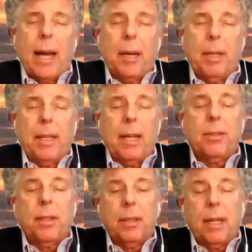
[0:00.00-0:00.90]
I mean,
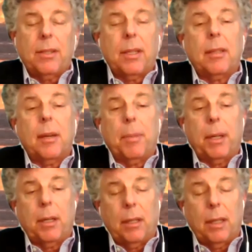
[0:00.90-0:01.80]
that's the
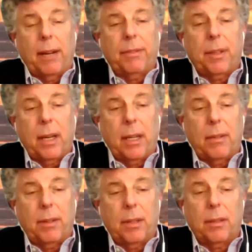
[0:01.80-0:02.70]
typical lifeline
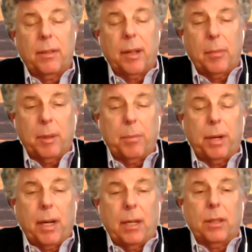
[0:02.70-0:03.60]
of a development
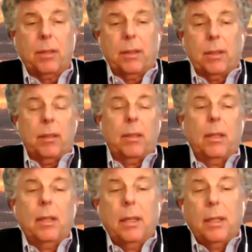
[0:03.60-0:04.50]
project in
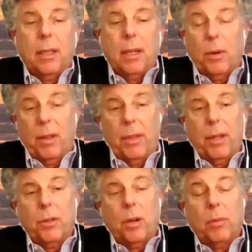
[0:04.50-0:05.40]

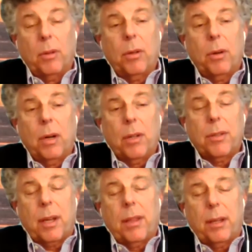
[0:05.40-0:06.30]
the normal
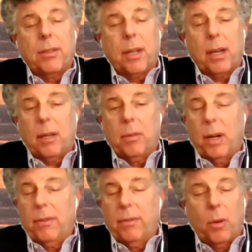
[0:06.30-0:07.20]
course. I think a second
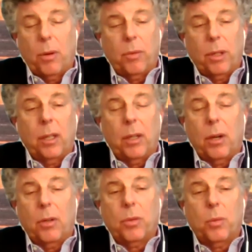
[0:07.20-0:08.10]
wave, no one really
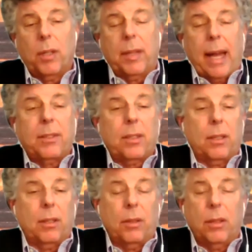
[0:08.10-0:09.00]
knows what that's
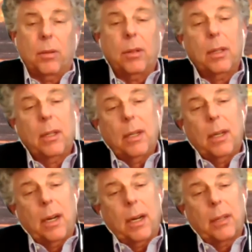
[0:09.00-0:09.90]
going to do
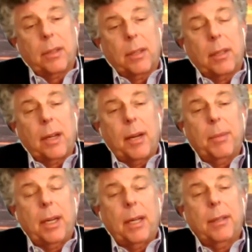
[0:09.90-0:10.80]
to the
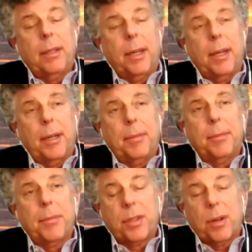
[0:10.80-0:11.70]
timeline.
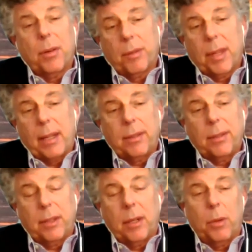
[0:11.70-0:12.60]
So
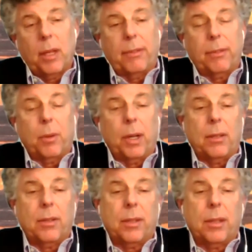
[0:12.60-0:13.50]
that's, we'll have to wait
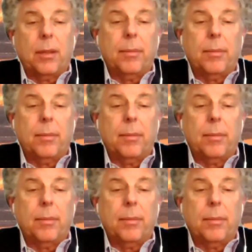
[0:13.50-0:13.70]
and see.